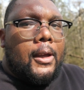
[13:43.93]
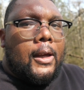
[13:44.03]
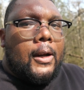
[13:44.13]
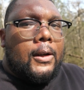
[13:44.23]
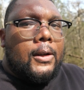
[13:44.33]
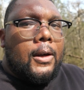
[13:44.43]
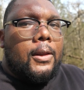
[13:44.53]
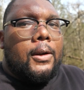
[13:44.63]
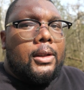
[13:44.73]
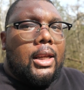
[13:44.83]
And
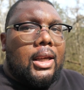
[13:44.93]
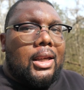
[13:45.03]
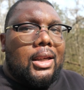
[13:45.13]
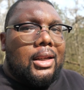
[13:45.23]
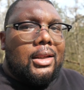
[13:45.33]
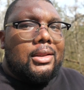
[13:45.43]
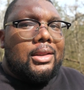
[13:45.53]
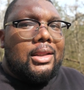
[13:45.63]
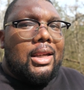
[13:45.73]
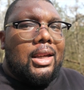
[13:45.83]
another thing
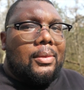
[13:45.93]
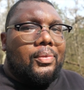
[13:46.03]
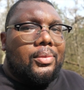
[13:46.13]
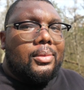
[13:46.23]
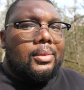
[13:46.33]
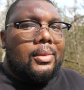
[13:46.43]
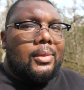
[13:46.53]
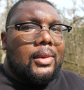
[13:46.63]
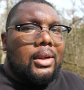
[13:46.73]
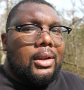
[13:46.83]
is, again,
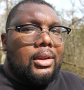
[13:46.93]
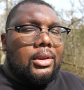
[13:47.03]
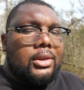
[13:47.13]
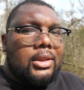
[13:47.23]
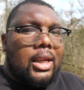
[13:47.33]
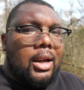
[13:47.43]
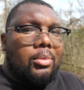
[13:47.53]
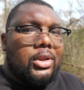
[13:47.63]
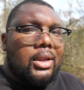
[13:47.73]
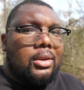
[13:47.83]
there's
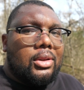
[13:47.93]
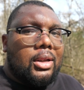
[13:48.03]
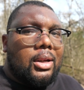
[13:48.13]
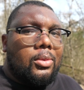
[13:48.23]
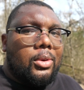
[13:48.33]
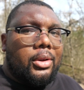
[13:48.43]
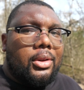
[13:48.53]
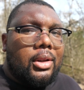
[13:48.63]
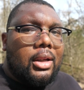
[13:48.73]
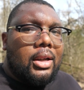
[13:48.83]
cameras out there
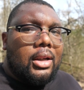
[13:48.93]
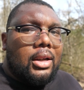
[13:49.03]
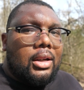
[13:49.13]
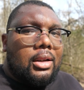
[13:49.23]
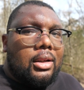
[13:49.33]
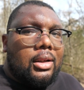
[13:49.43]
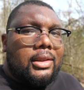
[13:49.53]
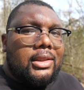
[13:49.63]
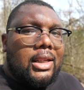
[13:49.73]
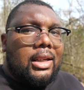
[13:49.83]
with
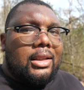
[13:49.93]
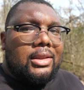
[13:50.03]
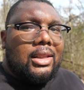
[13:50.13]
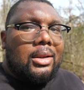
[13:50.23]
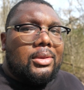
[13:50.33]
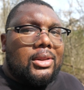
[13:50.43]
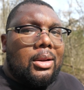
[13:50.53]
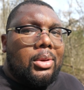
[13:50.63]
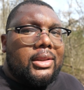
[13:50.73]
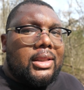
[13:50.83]
insane
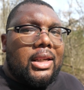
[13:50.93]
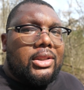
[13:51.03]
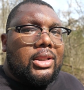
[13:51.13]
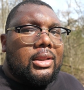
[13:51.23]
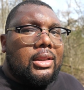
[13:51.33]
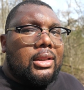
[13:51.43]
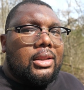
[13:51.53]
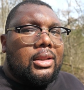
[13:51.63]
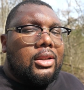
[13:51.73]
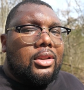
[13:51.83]
stabilization.
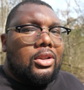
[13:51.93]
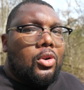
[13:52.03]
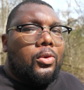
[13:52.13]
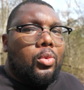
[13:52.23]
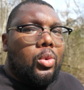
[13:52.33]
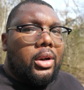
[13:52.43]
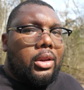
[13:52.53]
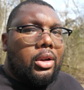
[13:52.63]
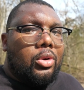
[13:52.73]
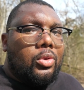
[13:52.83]
Go for one
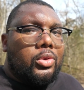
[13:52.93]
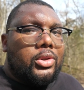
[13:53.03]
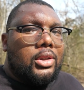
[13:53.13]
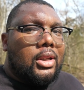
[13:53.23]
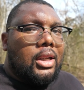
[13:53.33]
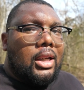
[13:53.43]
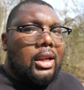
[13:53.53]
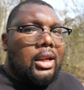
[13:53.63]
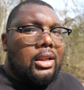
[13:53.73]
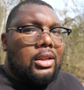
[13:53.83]
of those,
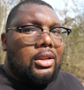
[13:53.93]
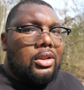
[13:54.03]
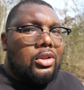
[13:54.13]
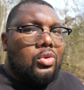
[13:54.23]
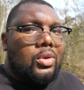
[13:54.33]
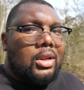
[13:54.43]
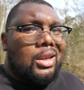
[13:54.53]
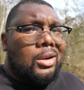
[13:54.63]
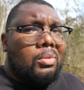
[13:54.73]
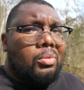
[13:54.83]
and you can
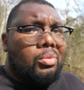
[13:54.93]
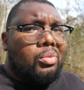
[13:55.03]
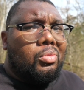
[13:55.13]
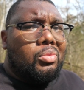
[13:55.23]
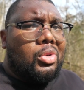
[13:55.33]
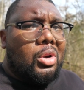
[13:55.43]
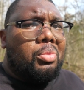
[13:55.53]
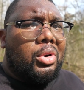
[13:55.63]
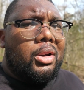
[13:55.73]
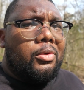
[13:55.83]
get them
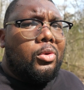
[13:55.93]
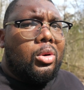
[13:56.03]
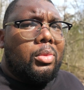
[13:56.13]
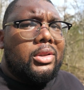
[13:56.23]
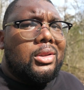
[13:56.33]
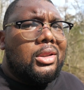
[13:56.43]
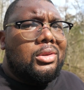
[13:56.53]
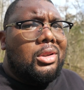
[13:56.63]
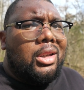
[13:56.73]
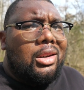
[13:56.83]
pretty affordably.
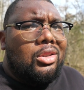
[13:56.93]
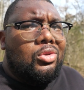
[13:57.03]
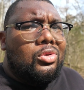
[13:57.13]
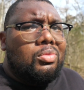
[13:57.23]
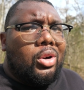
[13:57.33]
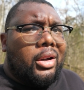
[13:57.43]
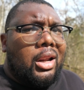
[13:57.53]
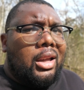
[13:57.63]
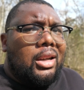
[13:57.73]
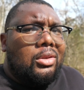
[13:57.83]
Look at the used
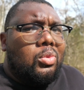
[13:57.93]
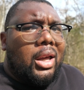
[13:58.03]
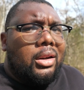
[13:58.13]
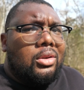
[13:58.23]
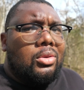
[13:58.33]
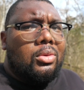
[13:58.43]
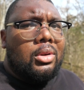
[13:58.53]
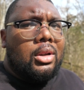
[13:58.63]
market. That's what I do.